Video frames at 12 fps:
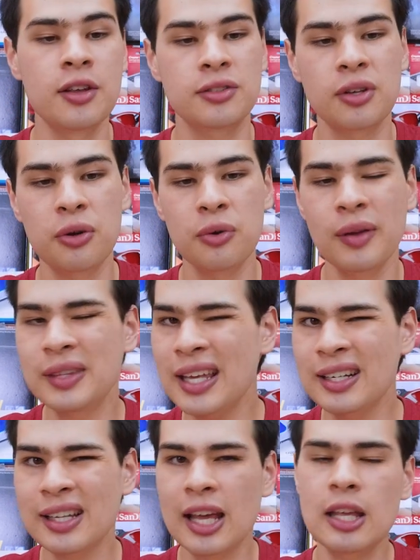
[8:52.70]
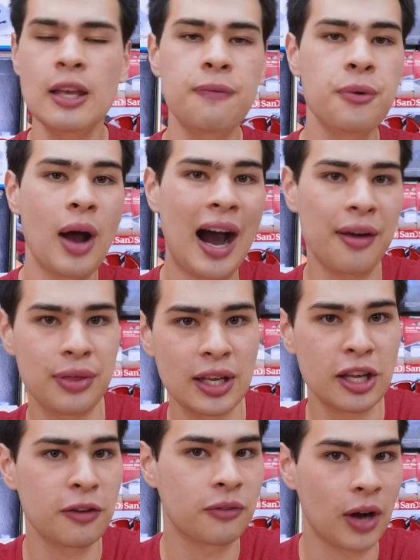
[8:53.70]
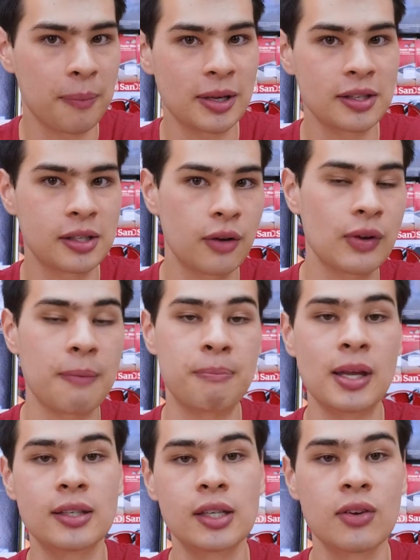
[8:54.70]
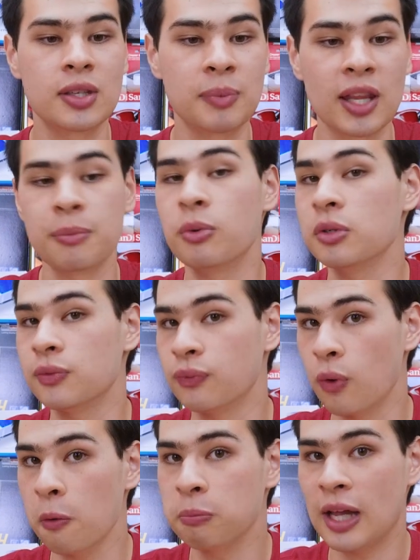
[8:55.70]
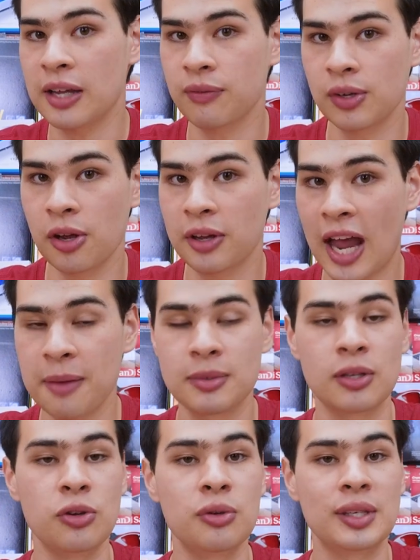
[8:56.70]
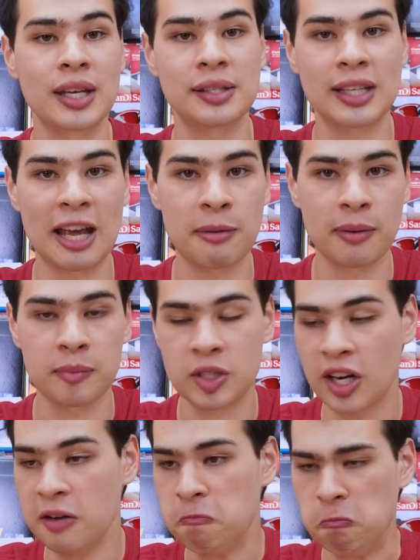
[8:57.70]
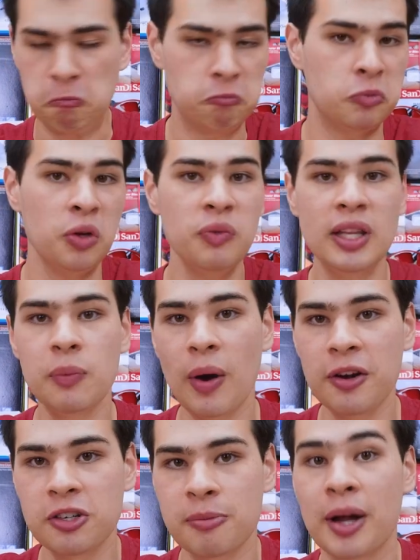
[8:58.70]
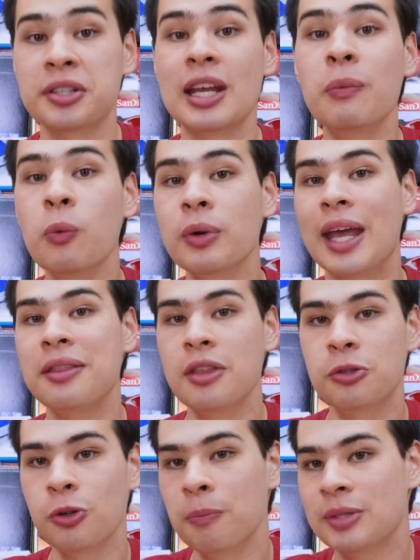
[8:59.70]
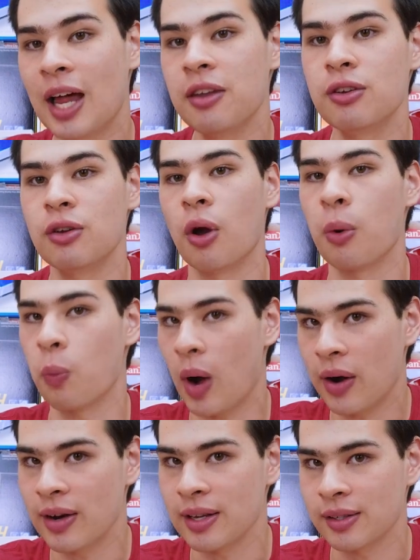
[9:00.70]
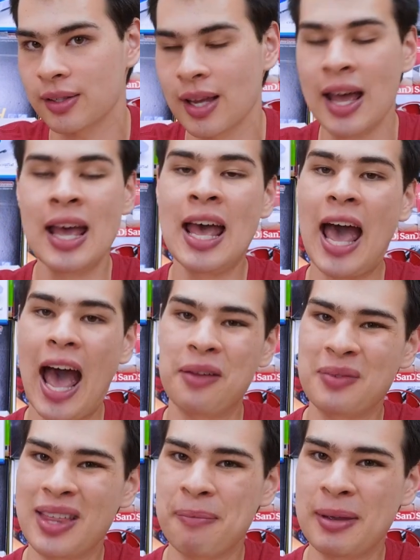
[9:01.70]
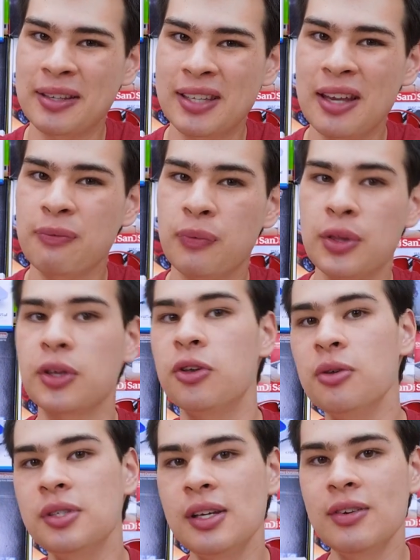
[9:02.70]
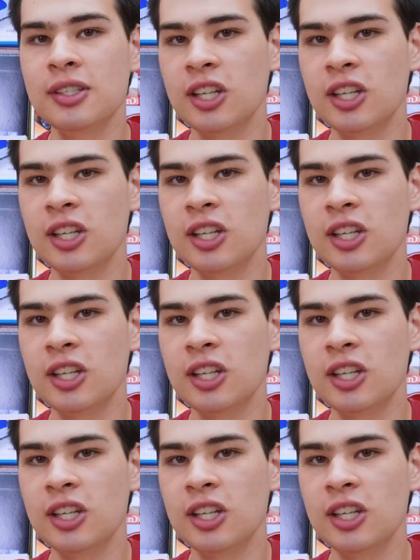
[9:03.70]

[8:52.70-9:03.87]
So at the end of the day, if you are thinking of grabbing yourself a B series motherboard for playing video games and using as a gaming machine, don't really worry too much. It will get the job done, no worries. And with that being said, for the Q series